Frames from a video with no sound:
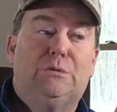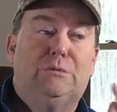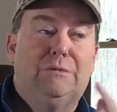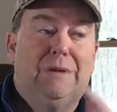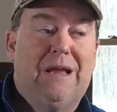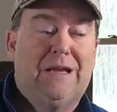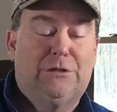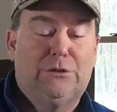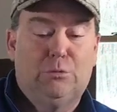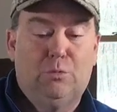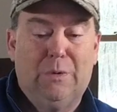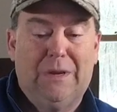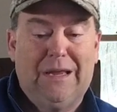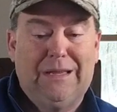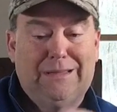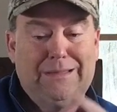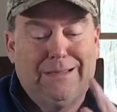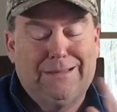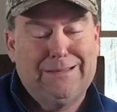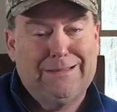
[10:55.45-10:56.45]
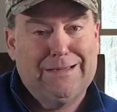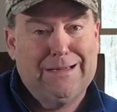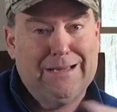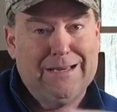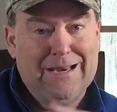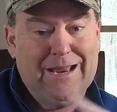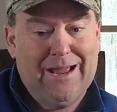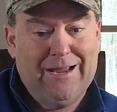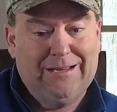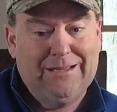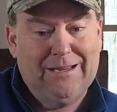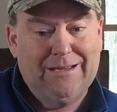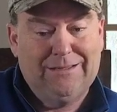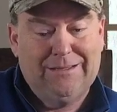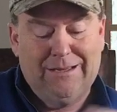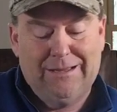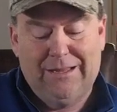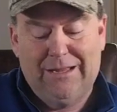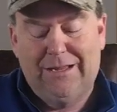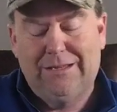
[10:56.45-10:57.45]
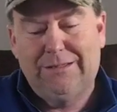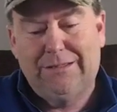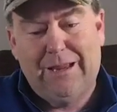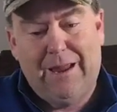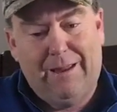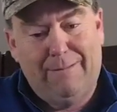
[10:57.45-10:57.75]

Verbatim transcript: you next week that's connected to this